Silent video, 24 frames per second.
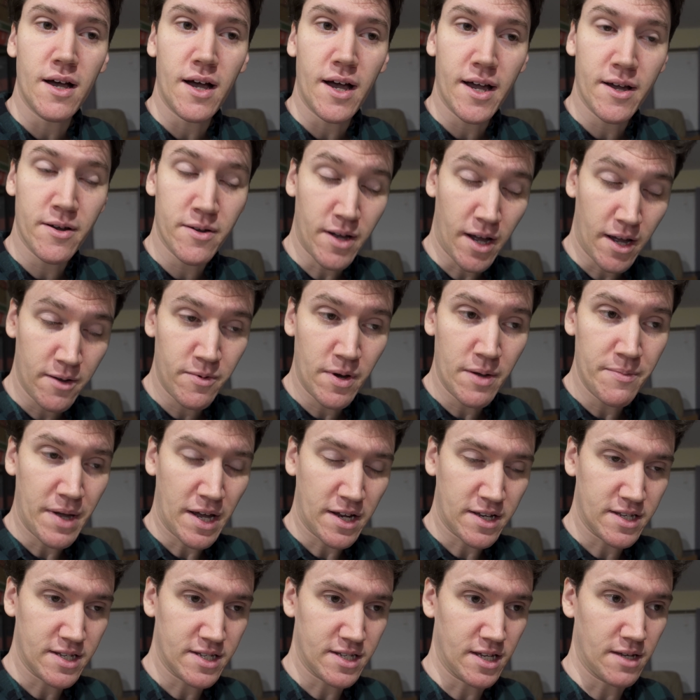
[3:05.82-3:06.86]
I, I, went
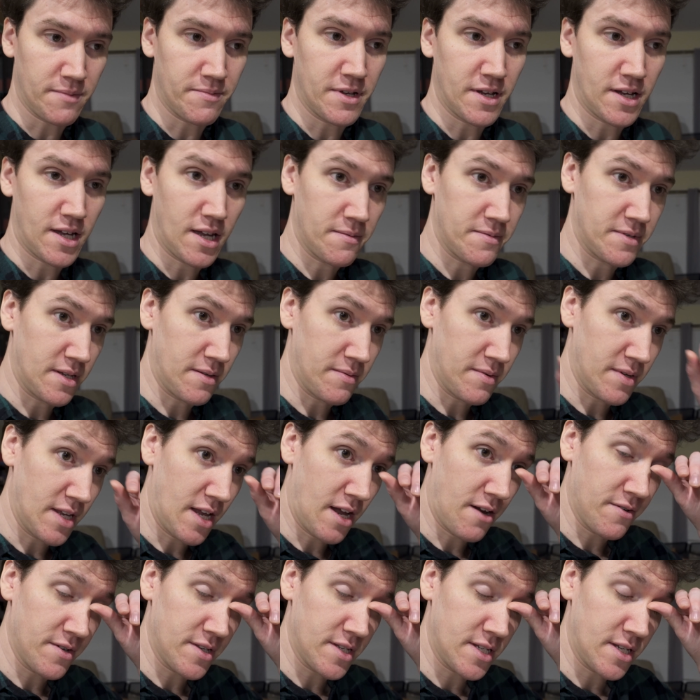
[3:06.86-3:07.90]
back to sleep and I kept sleeping.
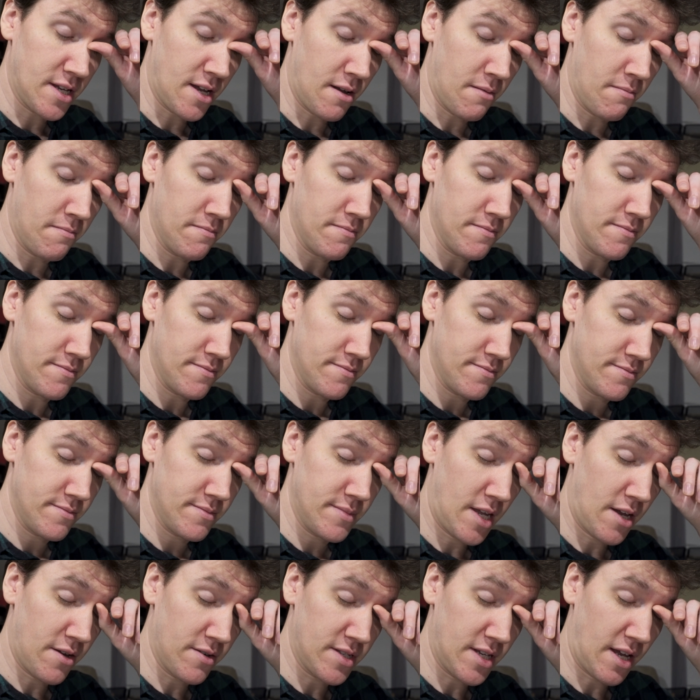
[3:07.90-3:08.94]
Now it's, um,
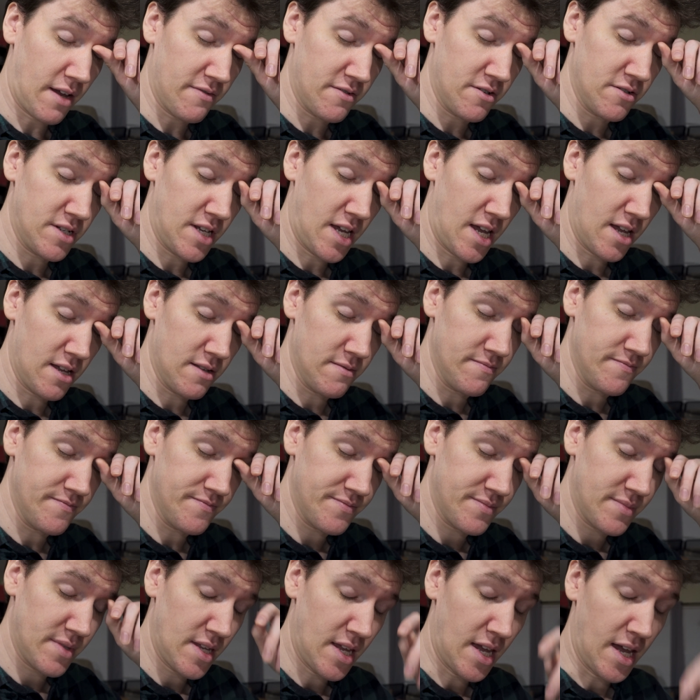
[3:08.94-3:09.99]
now it's after 10
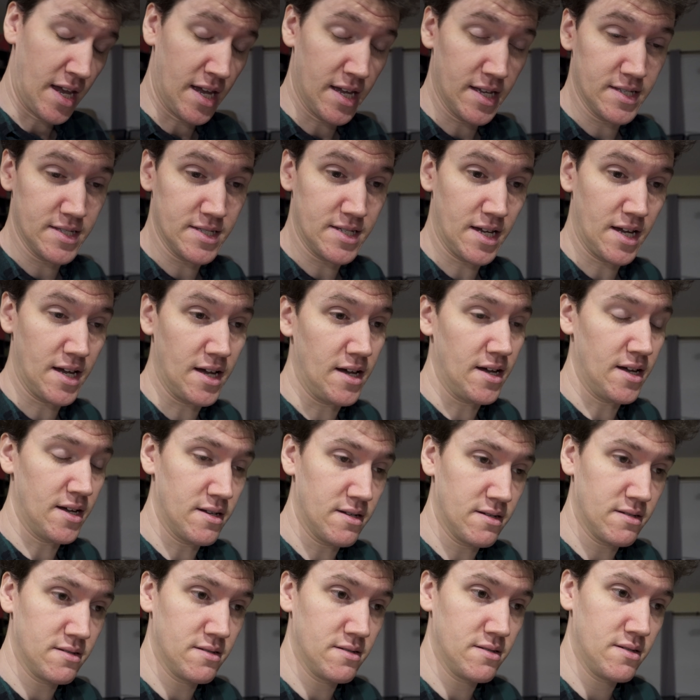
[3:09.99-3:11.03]
and,
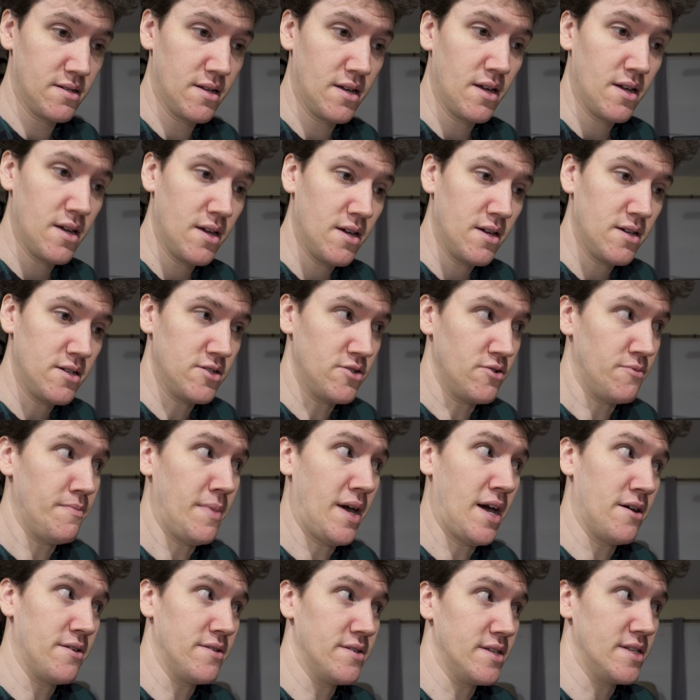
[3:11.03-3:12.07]
uh, you know,
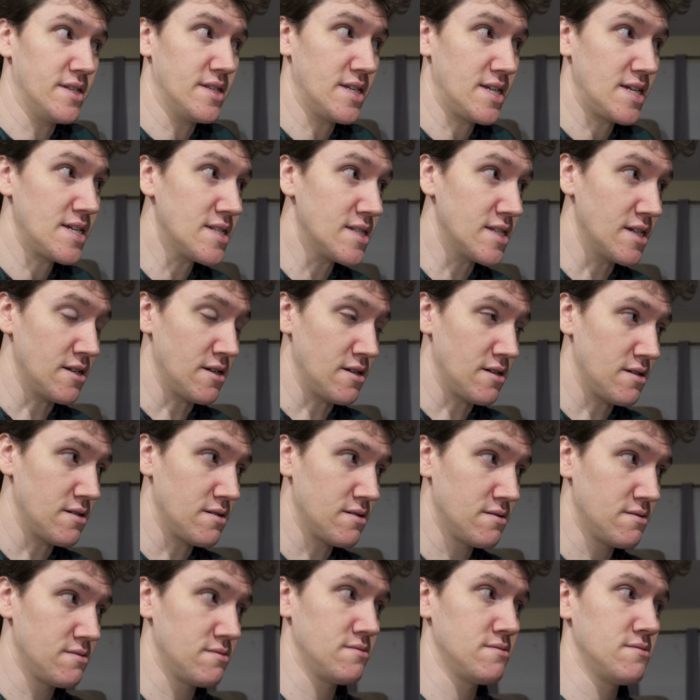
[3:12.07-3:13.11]
Mal didn't eat
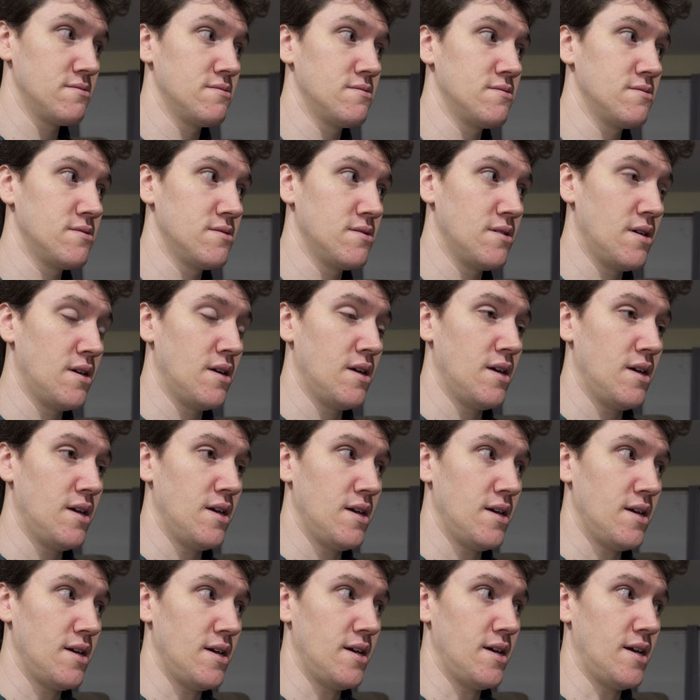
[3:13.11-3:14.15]
dinner
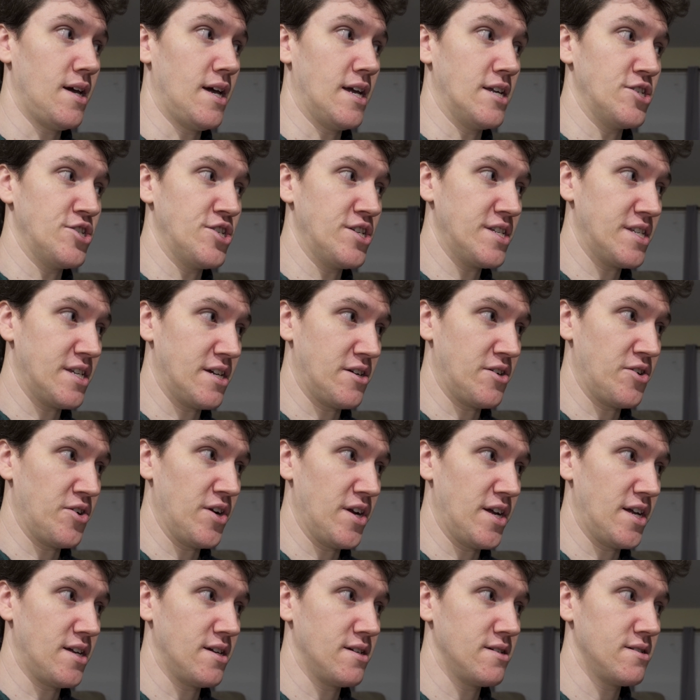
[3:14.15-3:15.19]
and she's
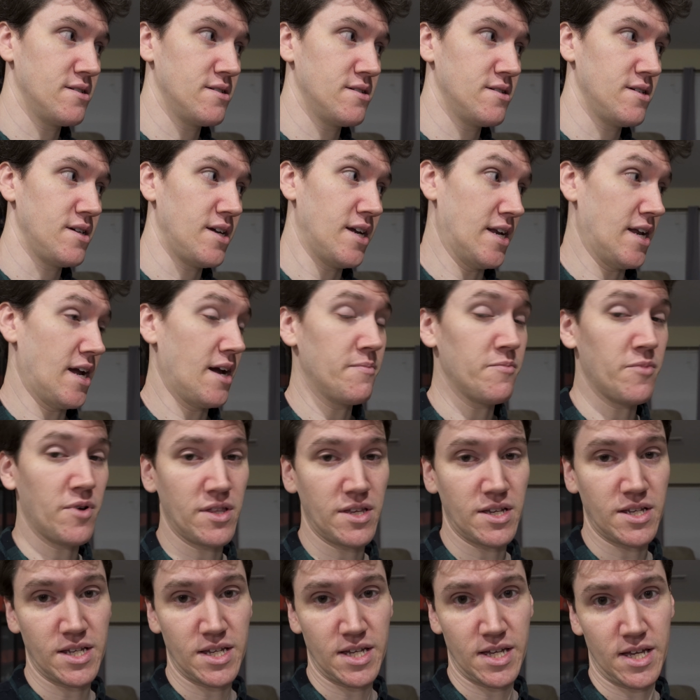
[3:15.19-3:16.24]
hungry and I'm
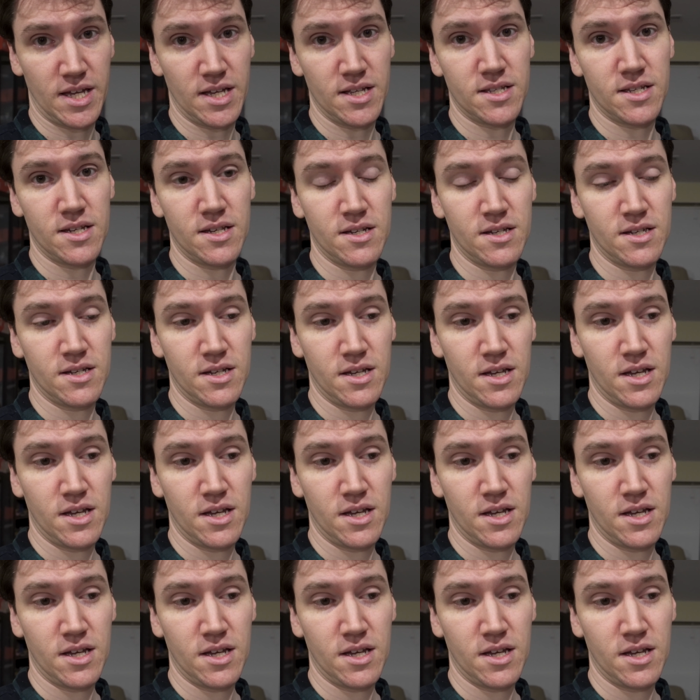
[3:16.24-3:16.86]
ready to eat